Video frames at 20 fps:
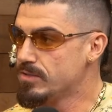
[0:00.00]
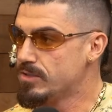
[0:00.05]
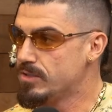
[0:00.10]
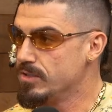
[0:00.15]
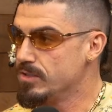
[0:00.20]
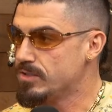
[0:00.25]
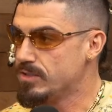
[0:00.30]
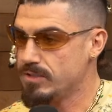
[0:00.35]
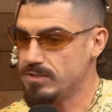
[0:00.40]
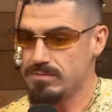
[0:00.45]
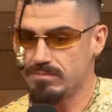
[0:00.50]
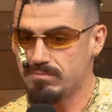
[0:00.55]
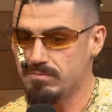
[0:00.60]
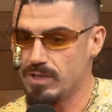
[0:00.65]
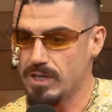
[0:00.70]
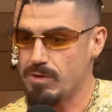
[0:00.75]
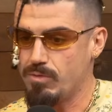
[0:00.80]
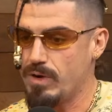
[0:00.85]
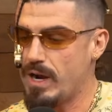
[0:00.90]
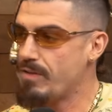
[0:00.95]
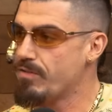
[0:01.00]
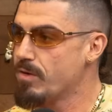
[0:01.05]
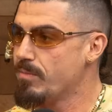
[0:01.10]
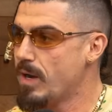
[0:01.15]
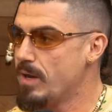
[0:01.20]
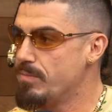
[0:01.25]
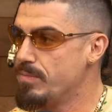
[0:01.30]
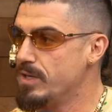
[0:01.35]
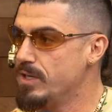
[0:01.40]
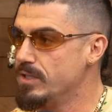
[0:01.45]
to like whatever it
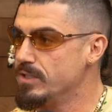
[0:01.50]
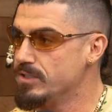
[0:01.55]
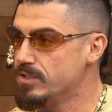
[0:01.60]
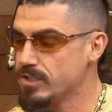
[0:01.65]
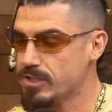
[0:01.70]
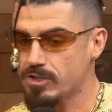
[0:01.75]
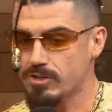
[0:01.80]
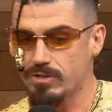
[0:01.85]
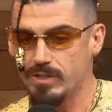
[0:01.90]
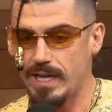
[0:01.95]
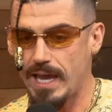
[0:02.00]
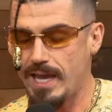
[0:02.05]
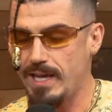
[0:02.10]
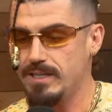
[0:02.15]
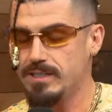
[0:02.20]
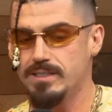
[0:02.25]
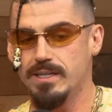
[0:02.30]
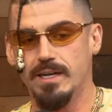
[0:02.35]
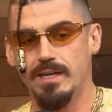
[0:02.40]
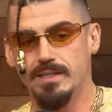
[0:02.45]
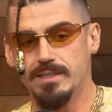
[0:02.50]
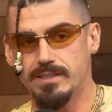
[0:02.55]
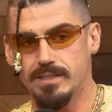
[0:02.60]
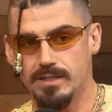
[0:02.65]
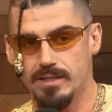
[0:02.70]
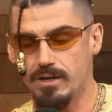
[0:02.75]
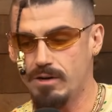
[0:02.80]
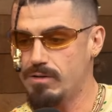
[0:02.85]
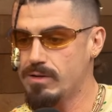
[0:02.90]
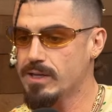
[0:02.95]
might be, to create, to
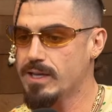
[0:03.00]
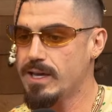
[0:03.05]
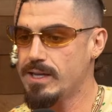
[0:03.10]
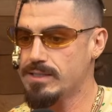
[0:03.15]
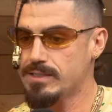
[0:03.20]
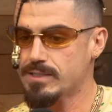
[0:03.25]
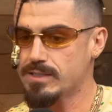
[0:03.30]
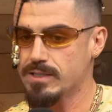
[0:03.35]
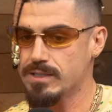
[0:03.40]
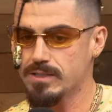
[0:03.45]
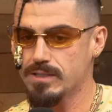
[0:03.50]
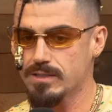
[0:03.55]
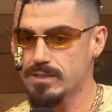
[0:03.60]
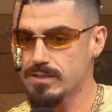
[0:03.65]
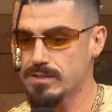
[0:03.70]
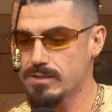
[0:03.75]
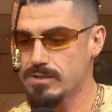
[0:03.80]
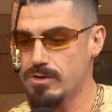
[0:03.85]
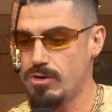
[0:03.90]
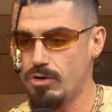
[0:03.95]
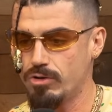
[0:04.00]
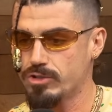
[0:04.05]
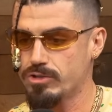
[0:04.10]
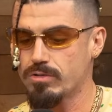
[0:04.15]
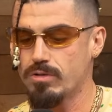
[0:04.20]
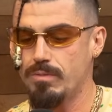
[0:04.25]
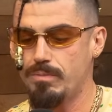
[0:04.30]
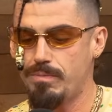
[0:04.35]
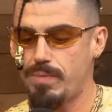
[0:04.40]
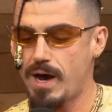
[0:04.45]
go against the
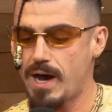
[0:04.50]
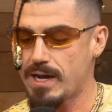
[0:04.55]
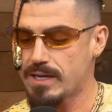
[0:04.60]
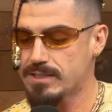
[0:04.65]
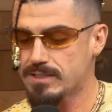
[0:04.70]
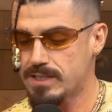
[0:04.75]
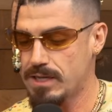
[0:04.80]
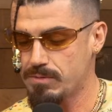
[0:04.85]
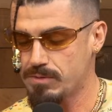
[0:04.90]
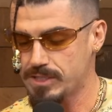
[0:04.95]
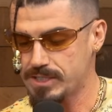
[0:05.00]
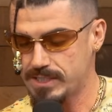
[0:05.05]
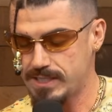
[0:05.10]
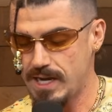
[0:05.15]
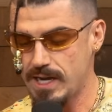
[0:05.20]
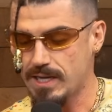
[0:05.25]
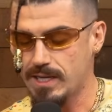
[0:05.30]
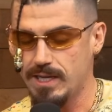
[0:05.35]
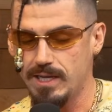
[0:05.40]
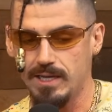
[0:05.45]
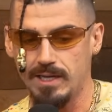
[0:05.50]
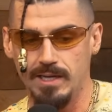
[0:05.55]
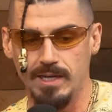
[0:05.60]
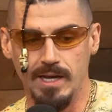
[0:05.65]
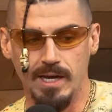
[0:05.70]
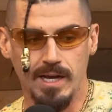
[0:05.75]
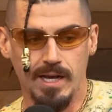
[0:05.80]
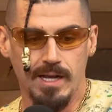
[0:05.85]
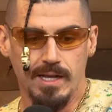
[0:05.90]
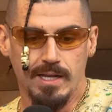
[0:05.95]
cultural box they were stuck in.